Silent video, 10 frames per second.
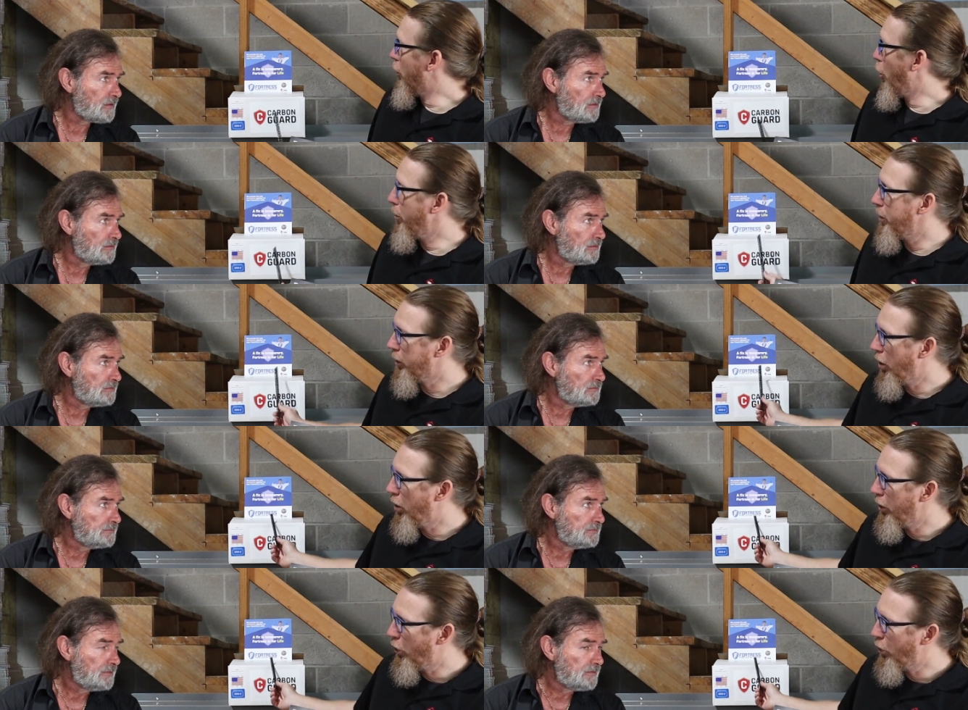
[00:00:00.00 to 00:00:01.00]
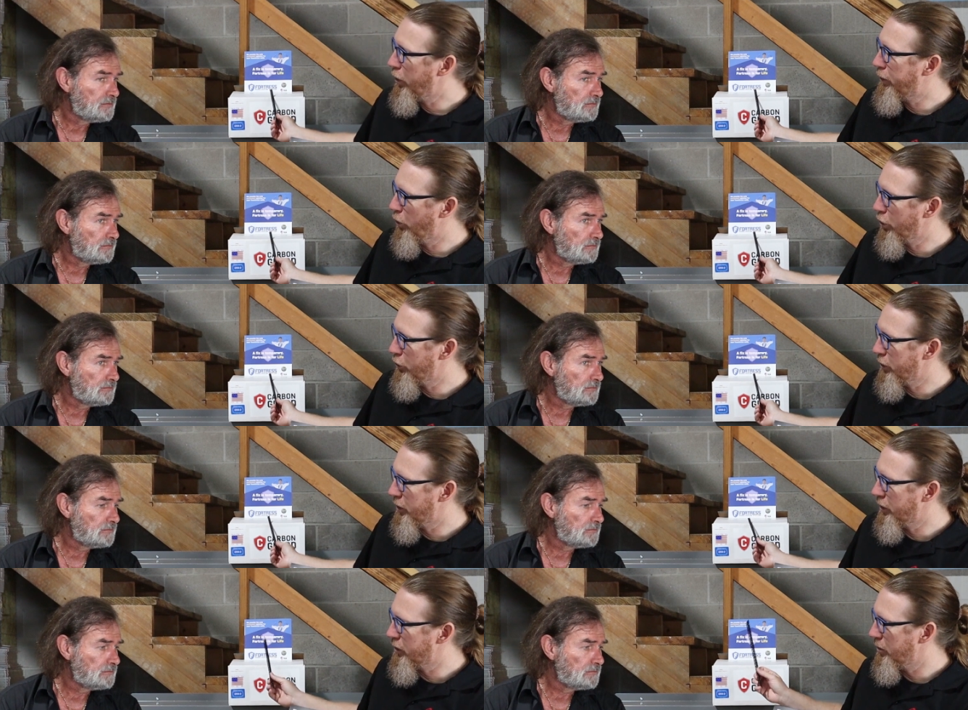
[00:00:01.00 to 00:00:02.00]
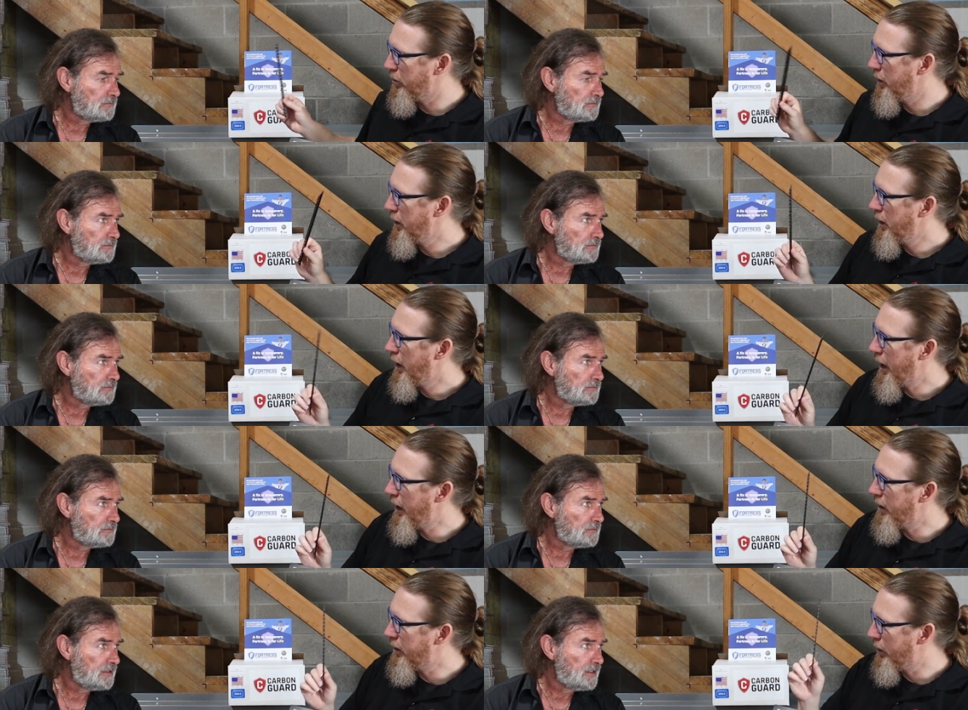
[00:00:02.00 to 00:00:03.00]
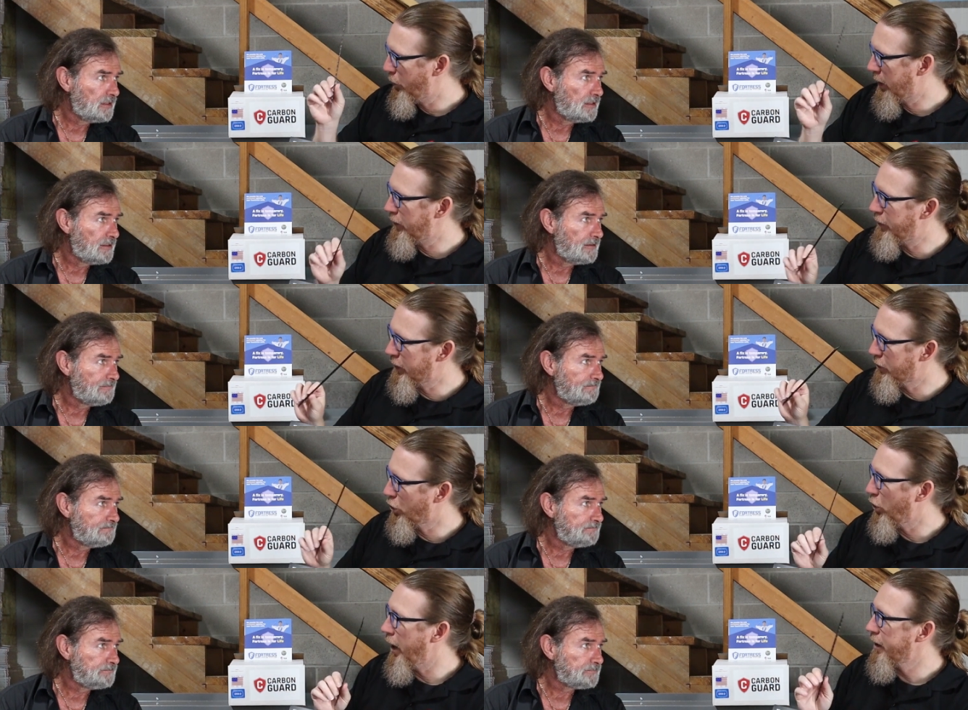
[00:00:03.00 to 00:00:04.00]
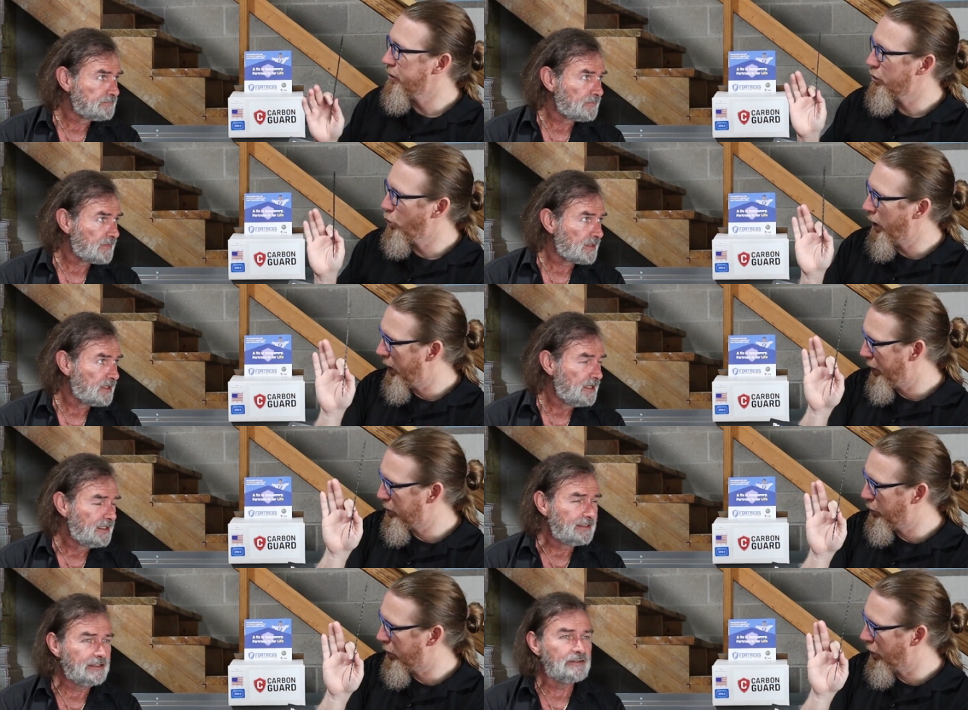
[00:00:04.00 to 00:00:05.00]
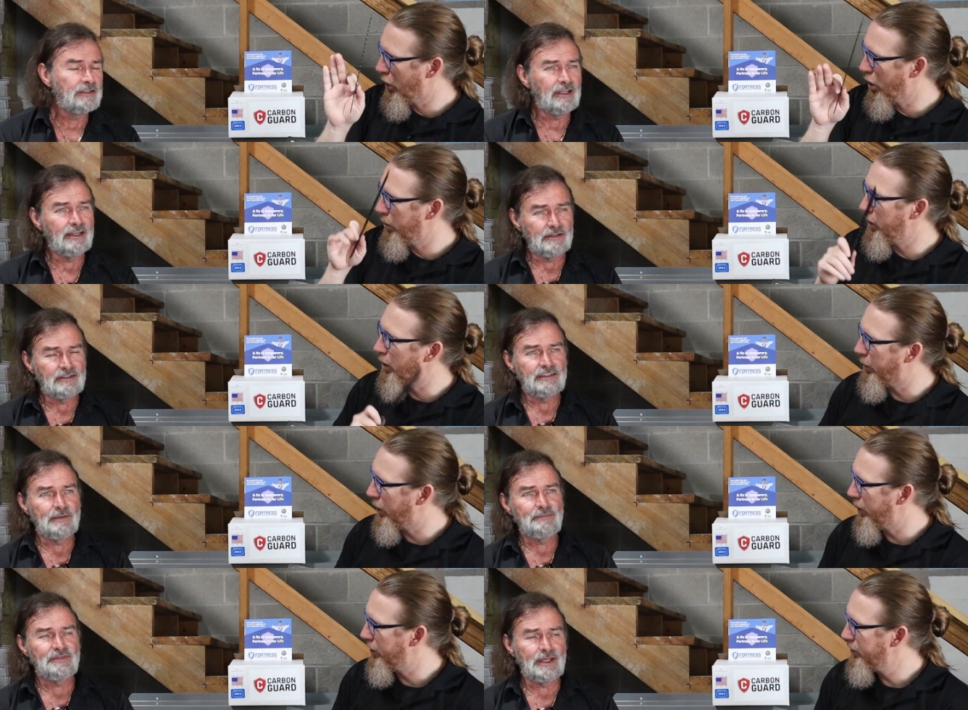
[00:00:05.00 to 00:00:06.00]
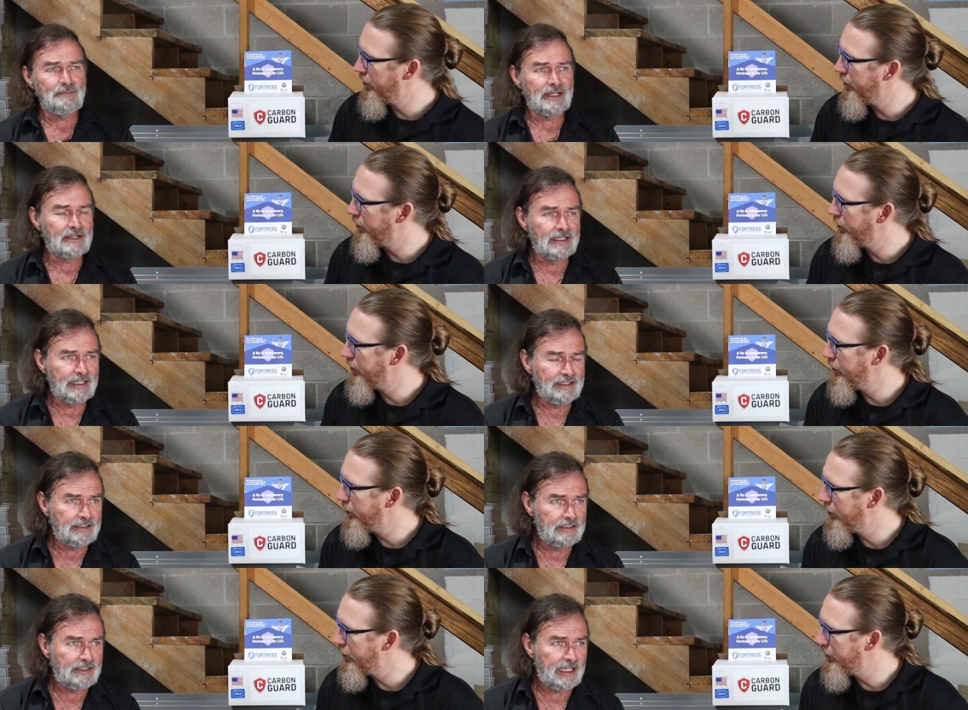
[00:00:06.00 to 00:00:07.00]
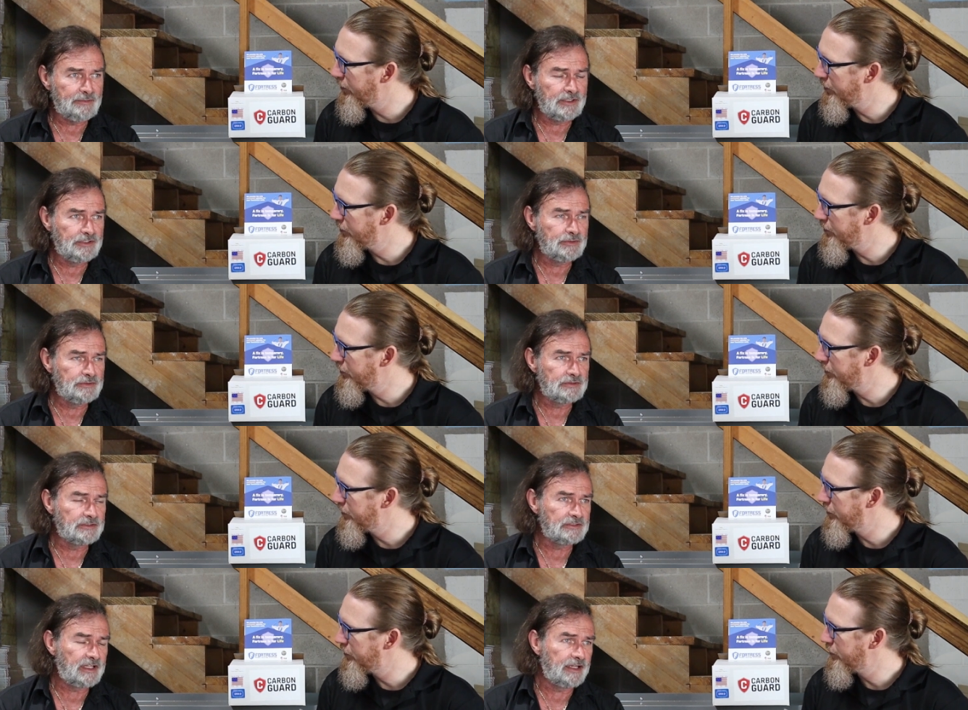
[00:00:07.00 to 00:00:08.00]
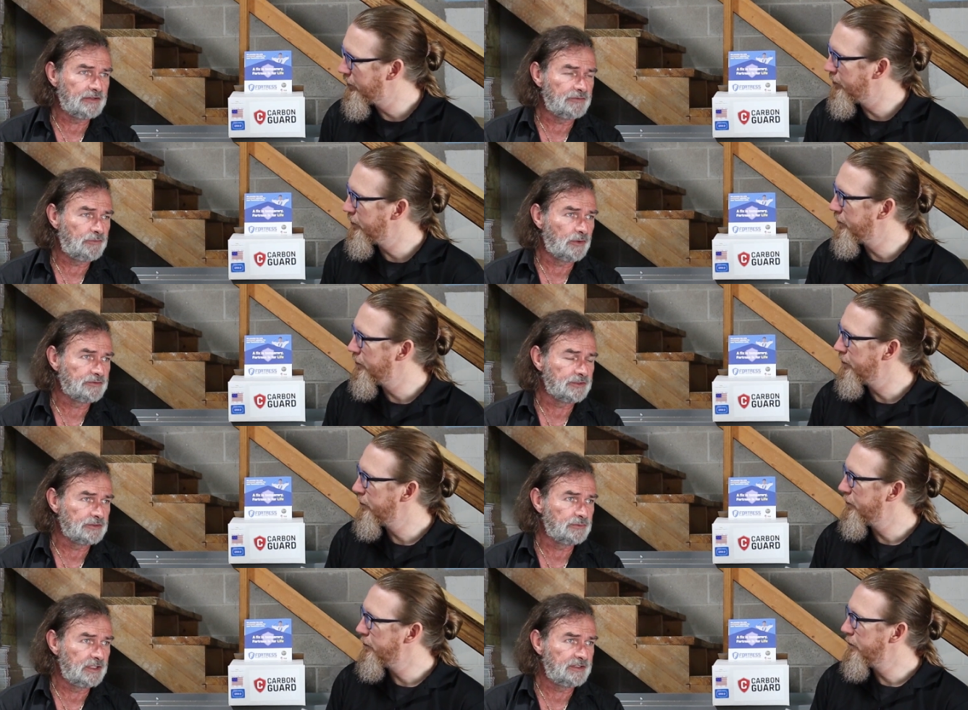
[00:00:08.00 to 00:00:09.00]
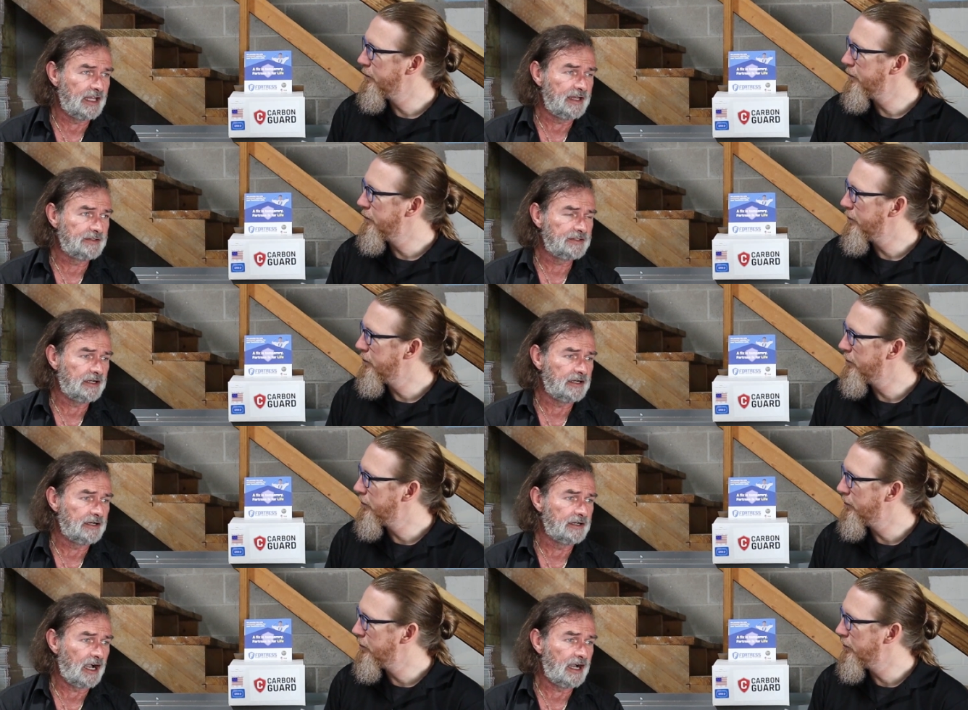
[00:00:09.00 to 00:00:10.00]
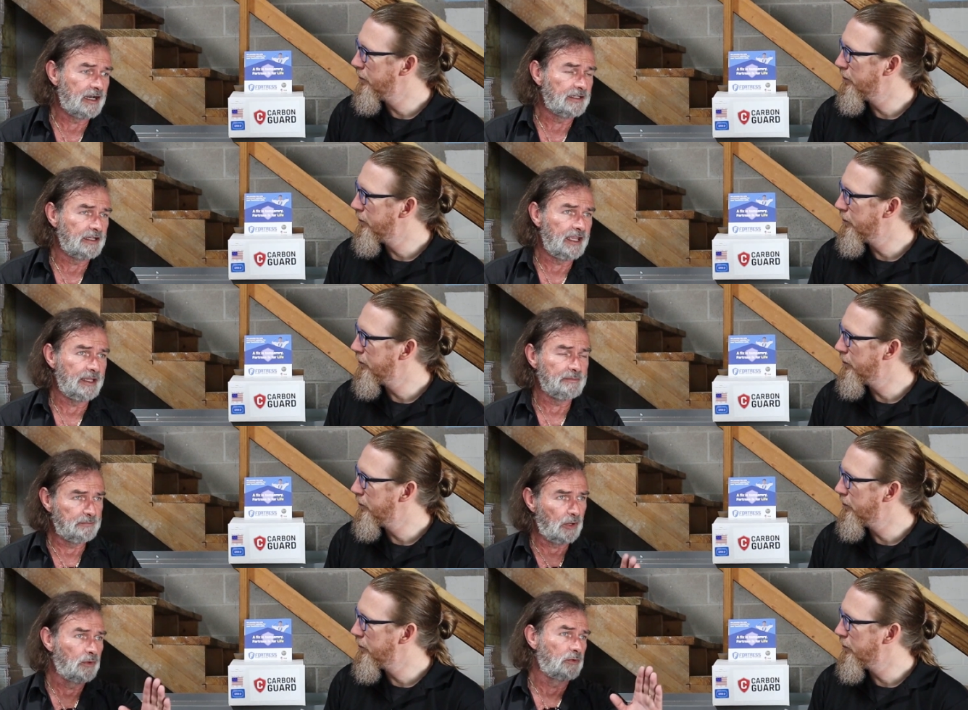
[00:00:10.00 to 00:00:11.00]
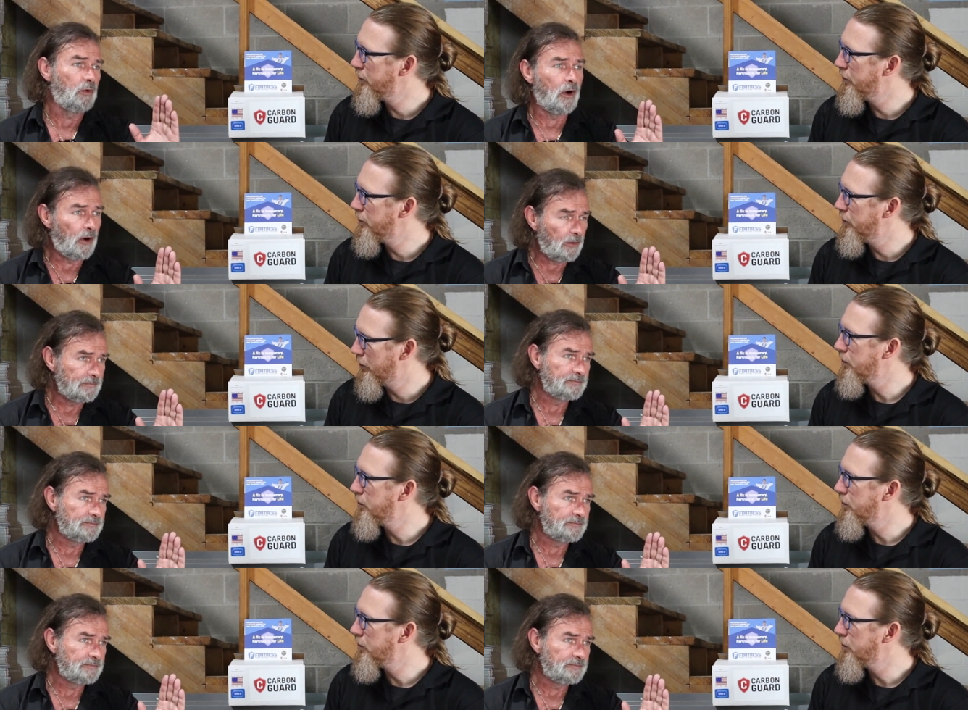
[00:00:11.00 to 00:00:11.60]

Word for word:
Speaker 1: the carbon guard or the fortress system and then we can fix the cracks as well as put the carbon yeah, up on there.
Speaker 2: Typically, they would use the standard fortress with that uh, on a bowed wall.